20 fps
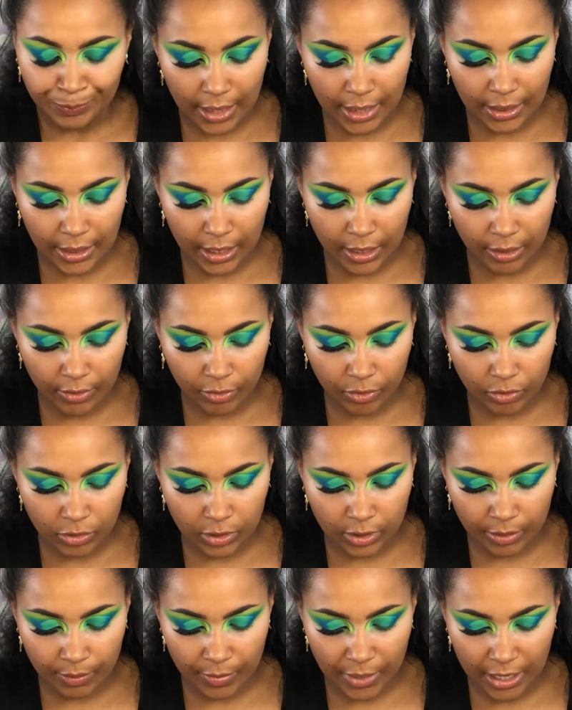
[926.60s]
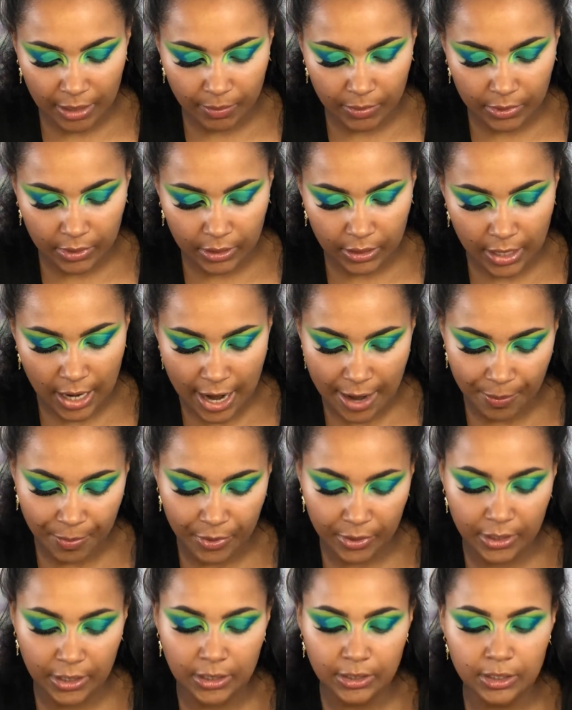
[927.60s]
And then I used the Maybelline
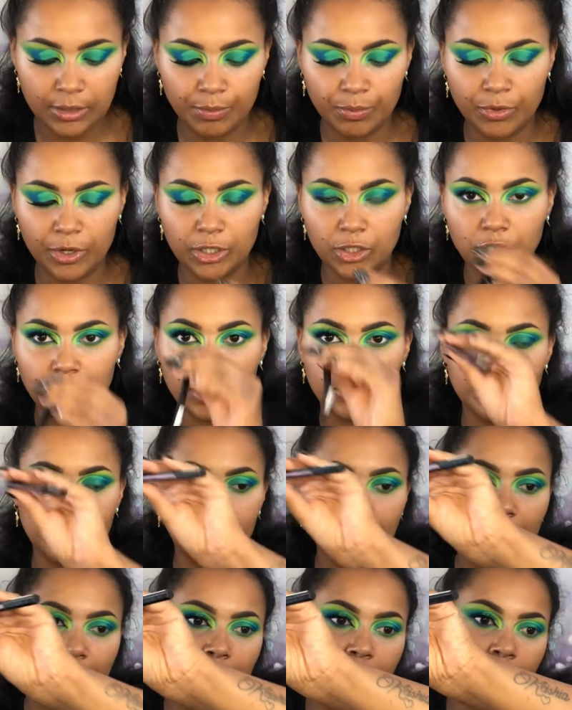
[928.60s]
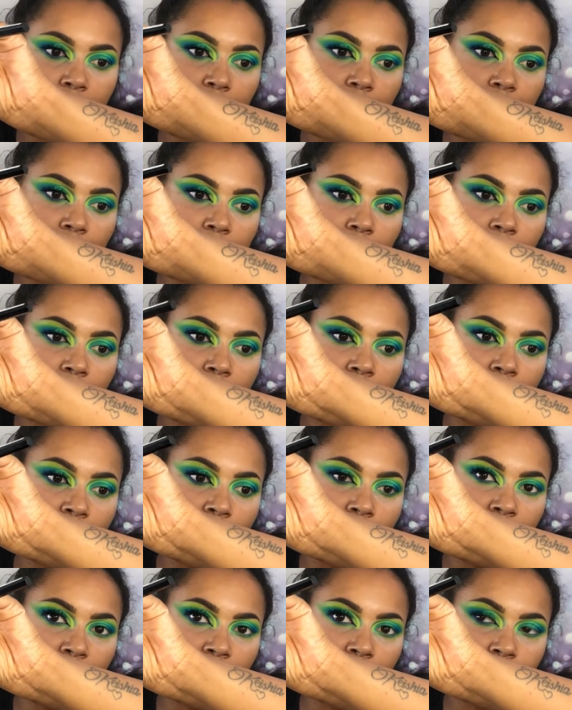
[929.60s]
Hyper Easy Brush Tip Liner.
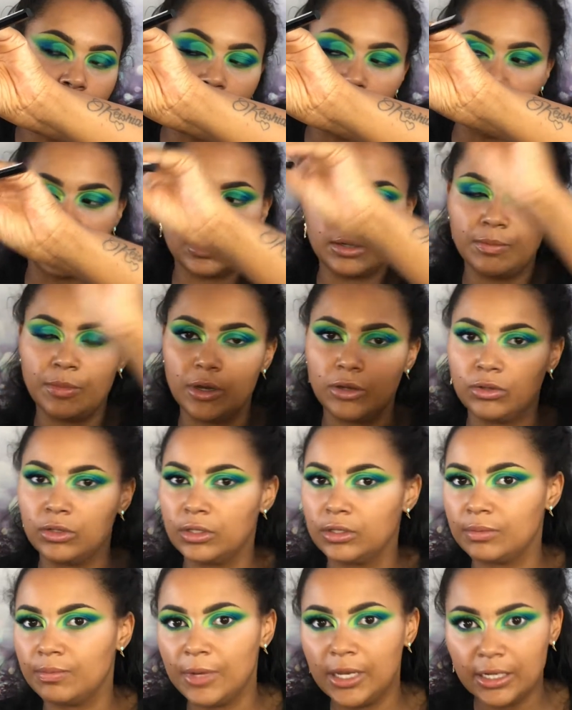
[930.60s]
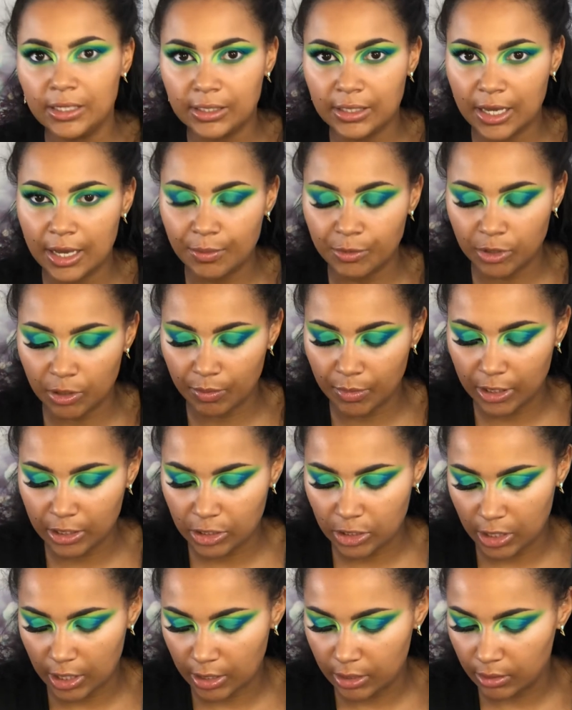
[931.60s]
I've talked about this many times on my
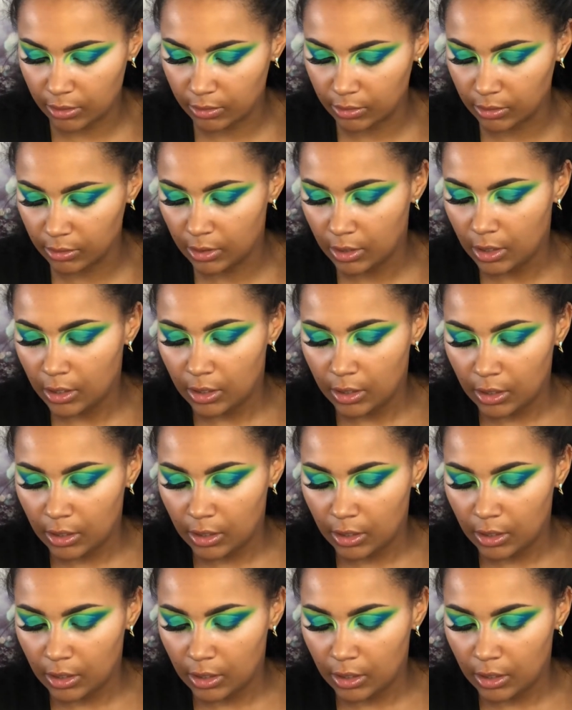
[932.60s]
channel.